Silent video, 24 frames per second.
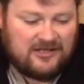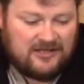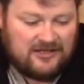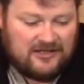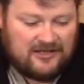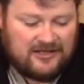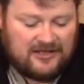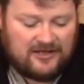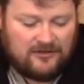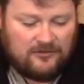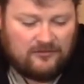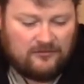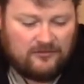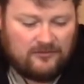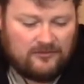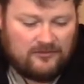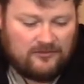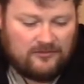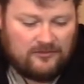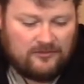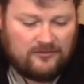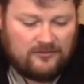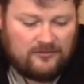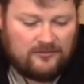Now,
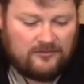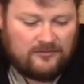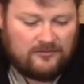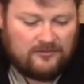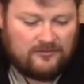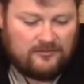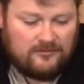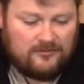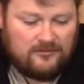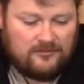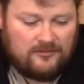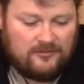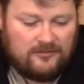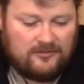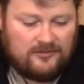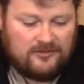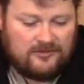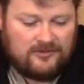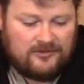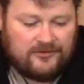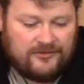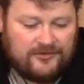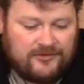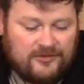
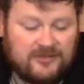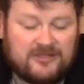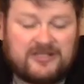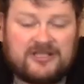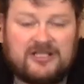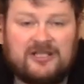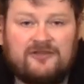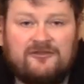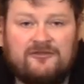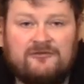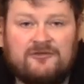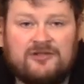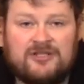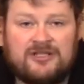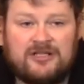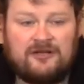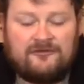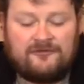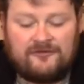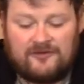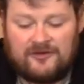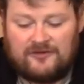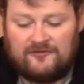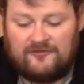you'll see from yourself
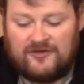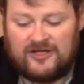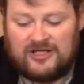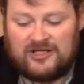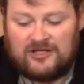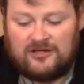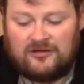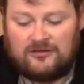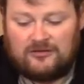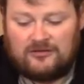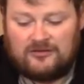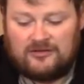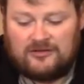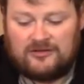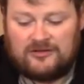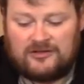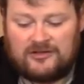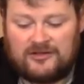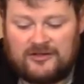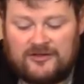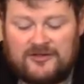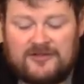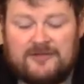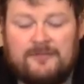from the video,
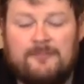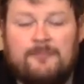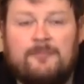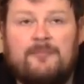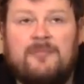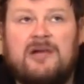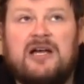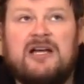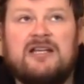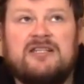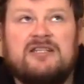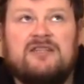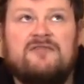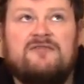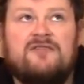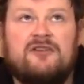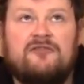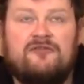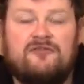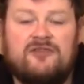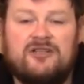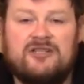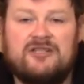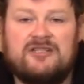there's a massive
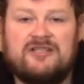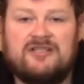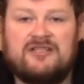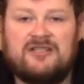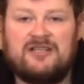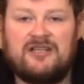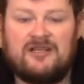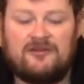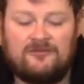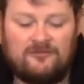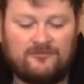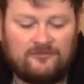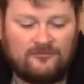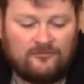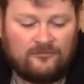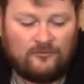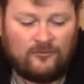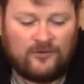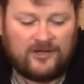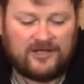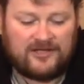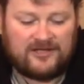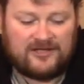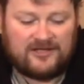difference
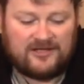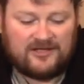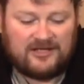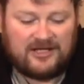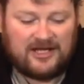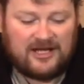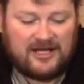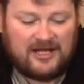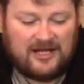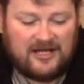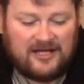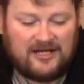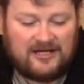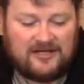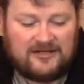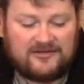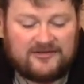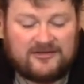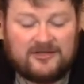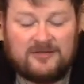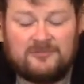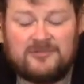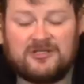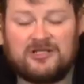with a
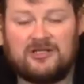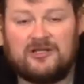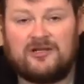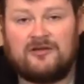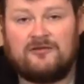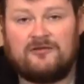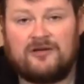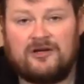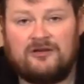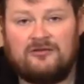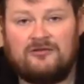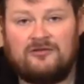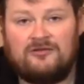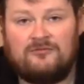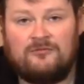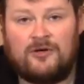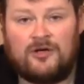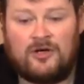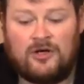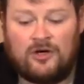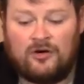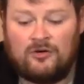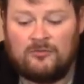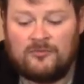subsonic round with
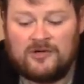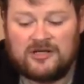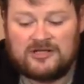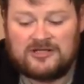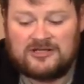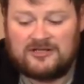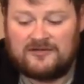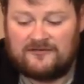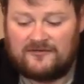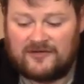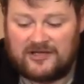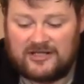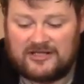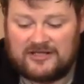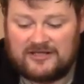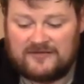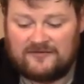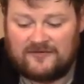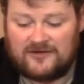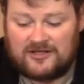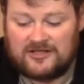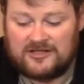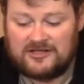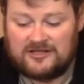no muzzle device
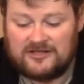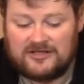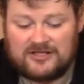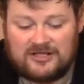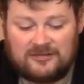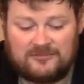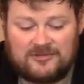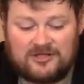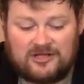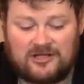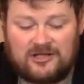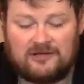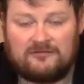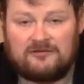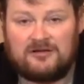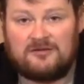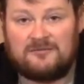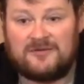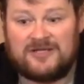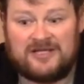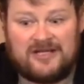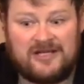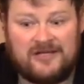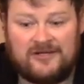versus a subsonic round
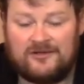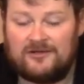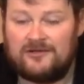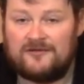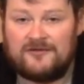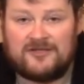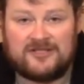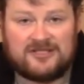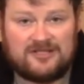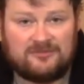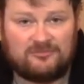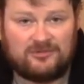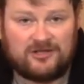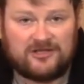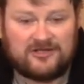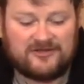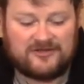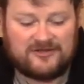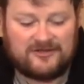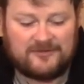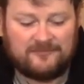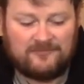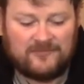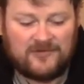with either of the suppressors.